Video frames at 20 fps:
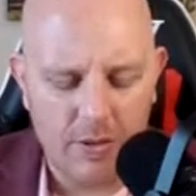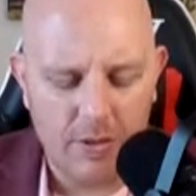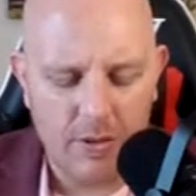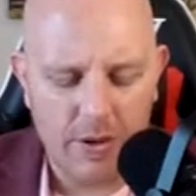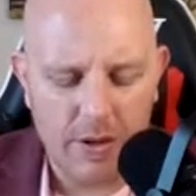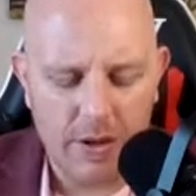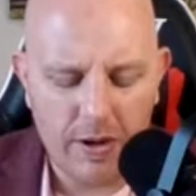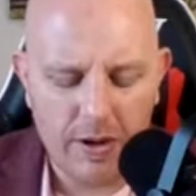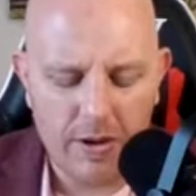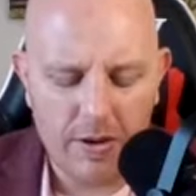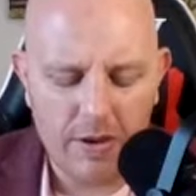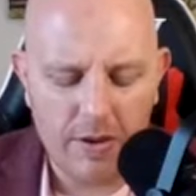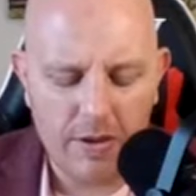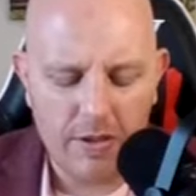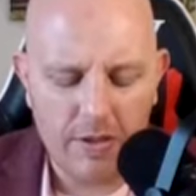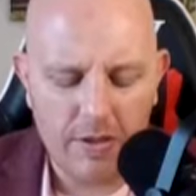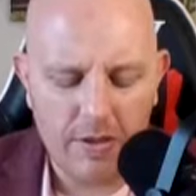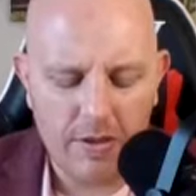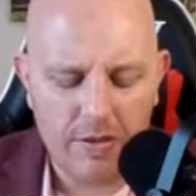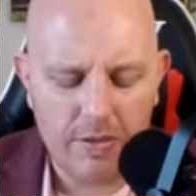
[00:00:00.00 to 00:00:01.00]
We are
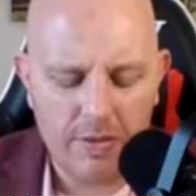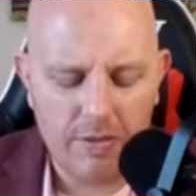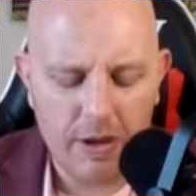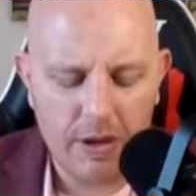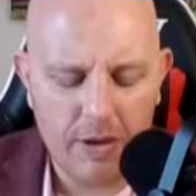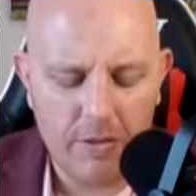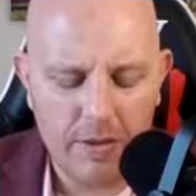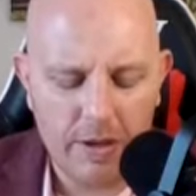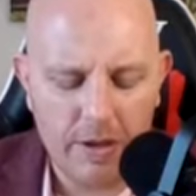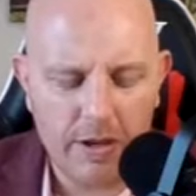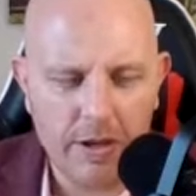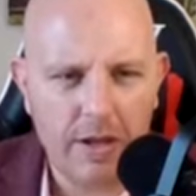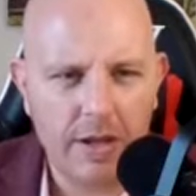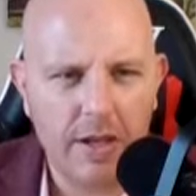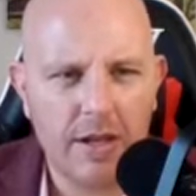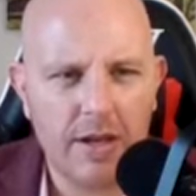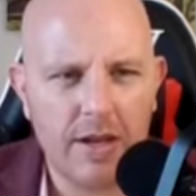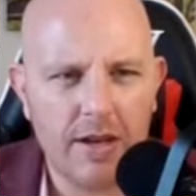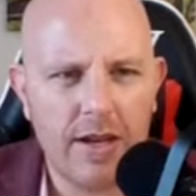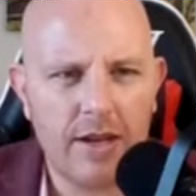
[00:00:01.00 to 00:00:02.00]
in this moment
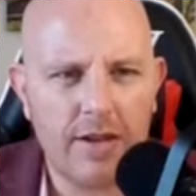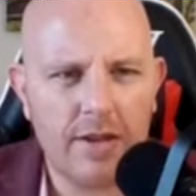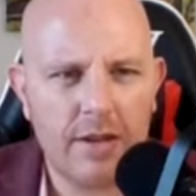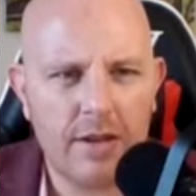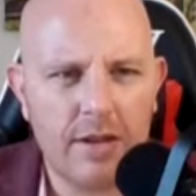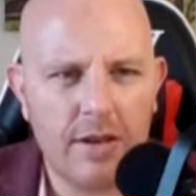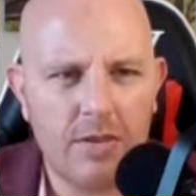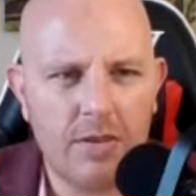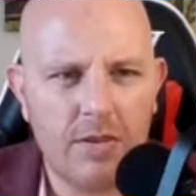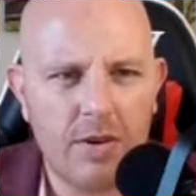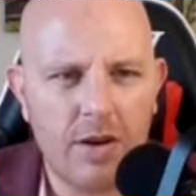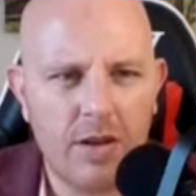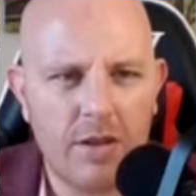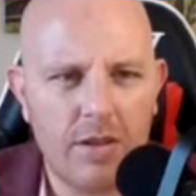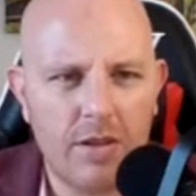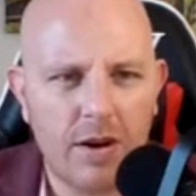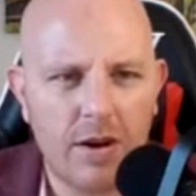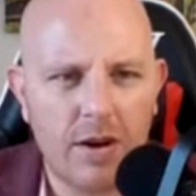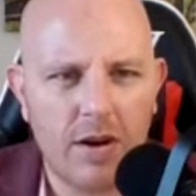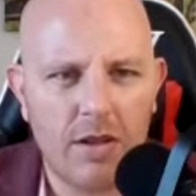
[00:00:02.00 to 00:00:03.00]
connected
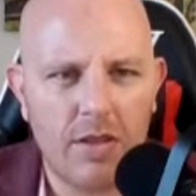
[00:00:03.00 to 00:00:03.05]
with